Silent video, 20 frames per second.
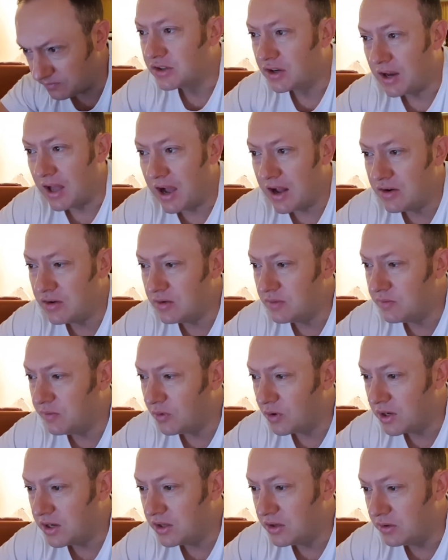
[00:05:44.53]
It's got
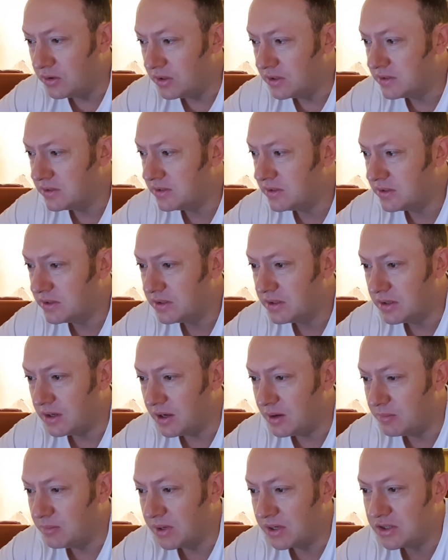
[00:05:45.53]
140 units,
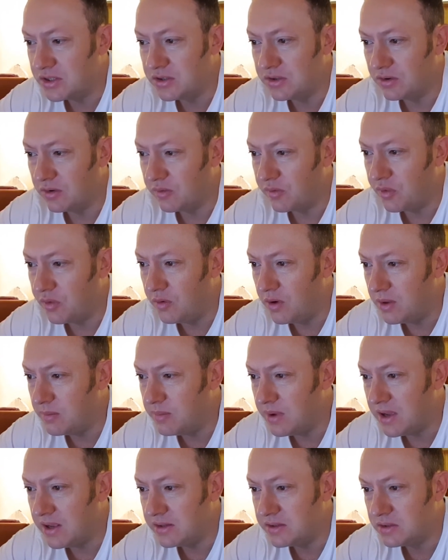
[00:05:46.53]
a mixture of 3
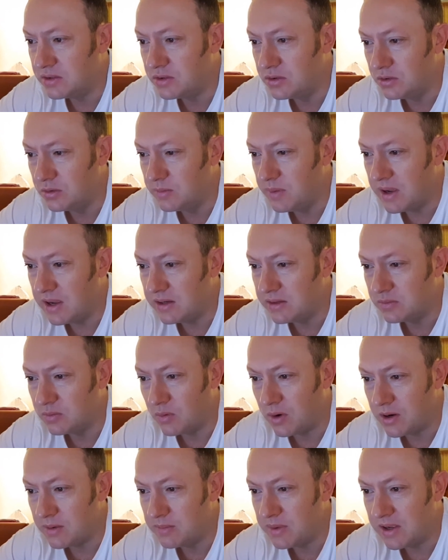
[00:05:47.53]
beds, 2 beds,
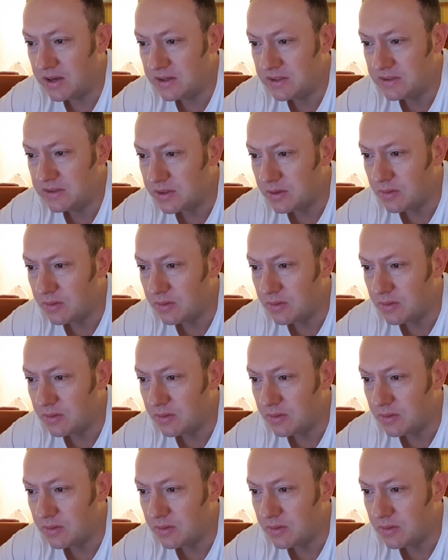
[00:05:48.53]
1 beds.